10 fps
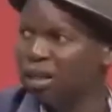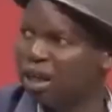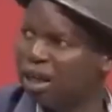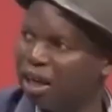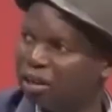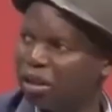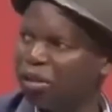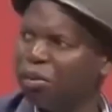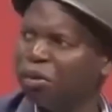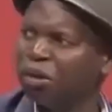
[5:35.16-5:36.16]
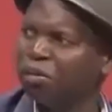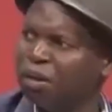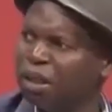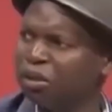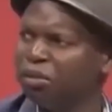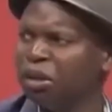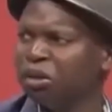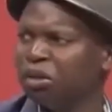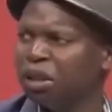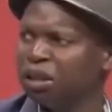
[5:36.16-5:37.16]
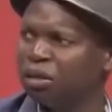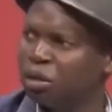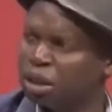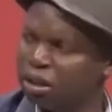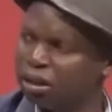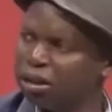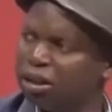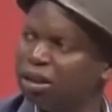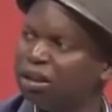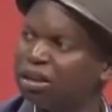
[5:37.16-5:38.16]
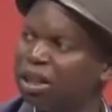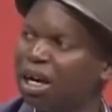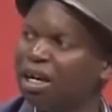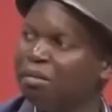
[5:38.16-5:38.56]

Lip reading: that are actually put in place to make sure that those legislations are